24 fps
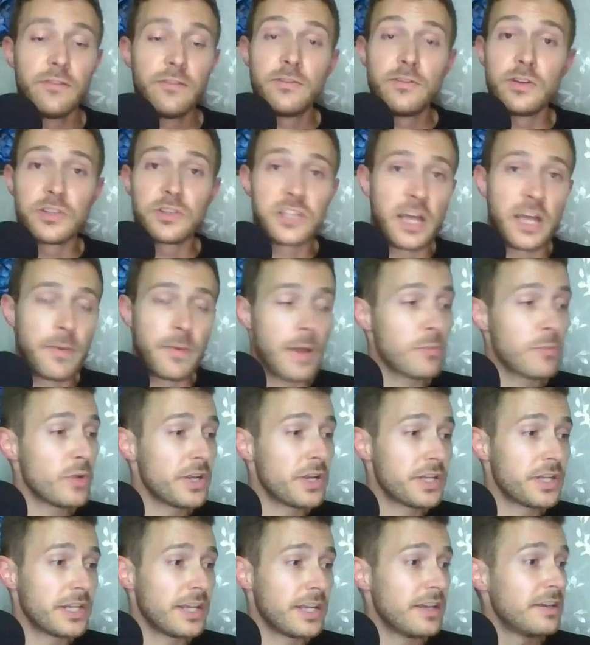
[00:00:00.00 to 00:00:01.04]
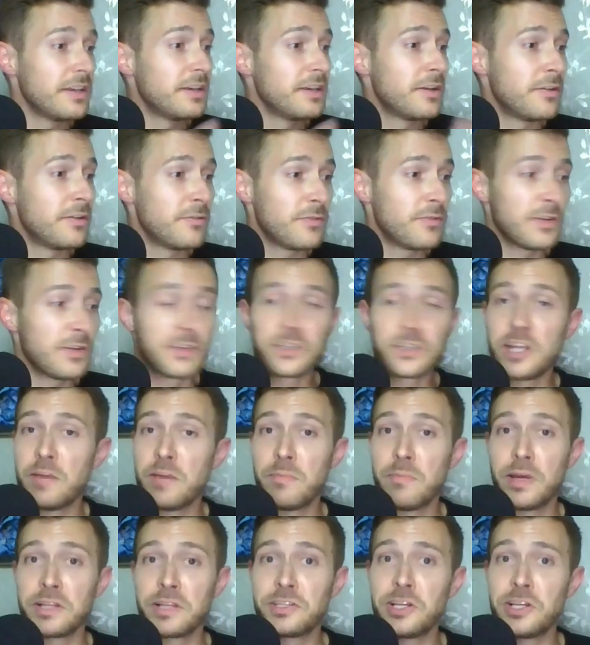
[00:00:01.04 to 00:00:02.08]
First time I'm reading it. First time
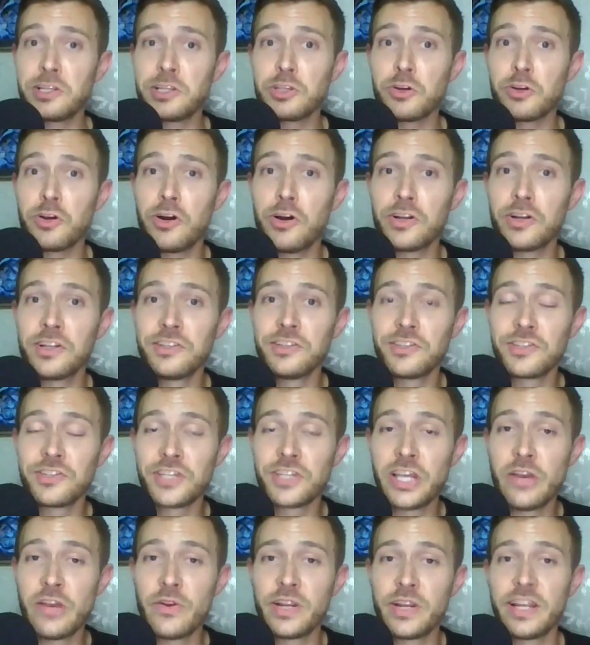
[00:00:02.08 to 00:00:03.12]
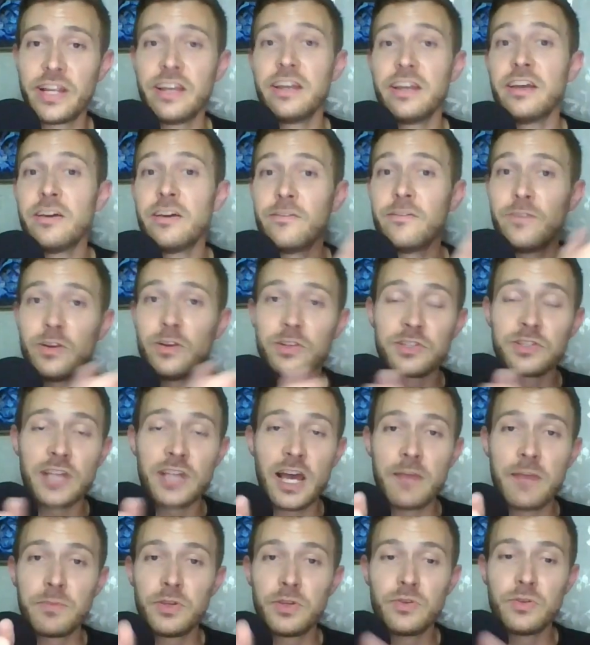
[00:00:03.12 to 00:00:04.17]
my TikTok audience is hearing it. First
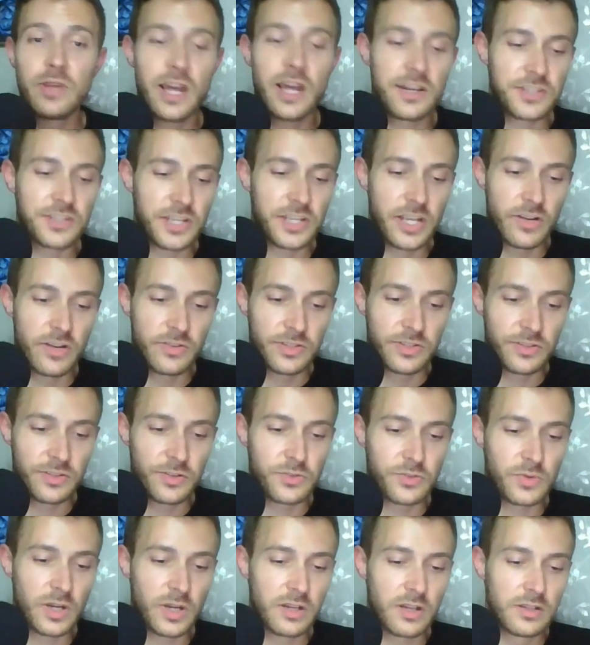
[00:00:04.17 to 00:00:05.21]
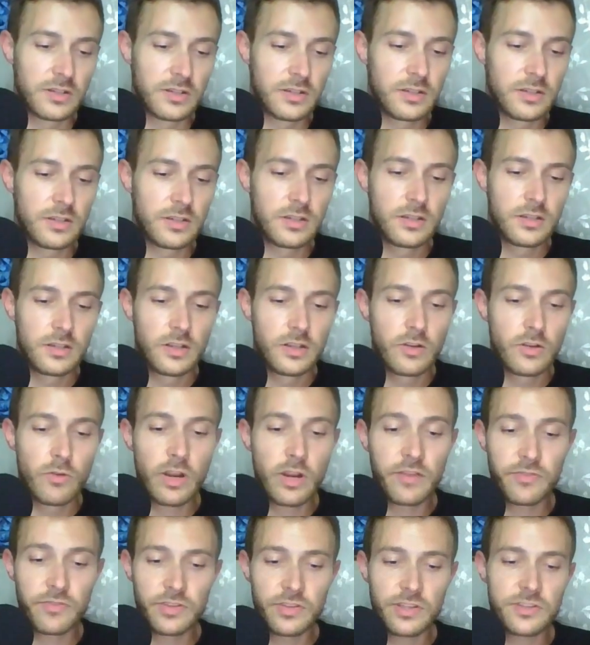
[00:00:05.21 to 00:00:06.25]
time you guys are hearing this as well.
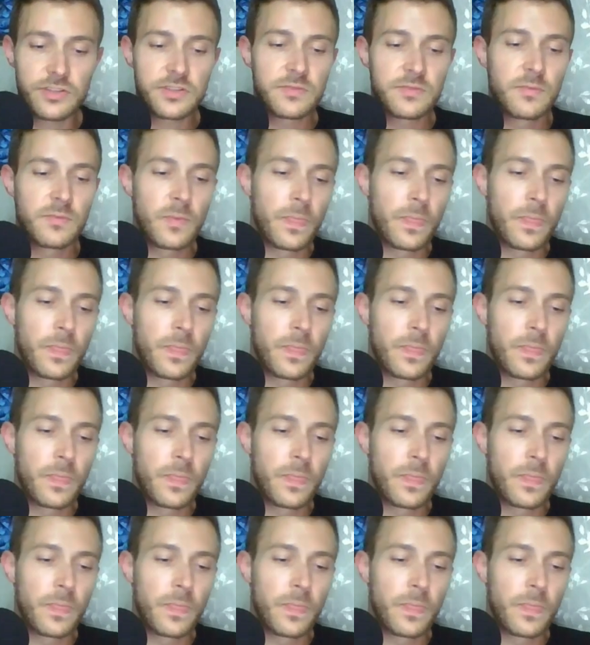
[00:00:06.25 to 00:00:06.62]
Ready for this?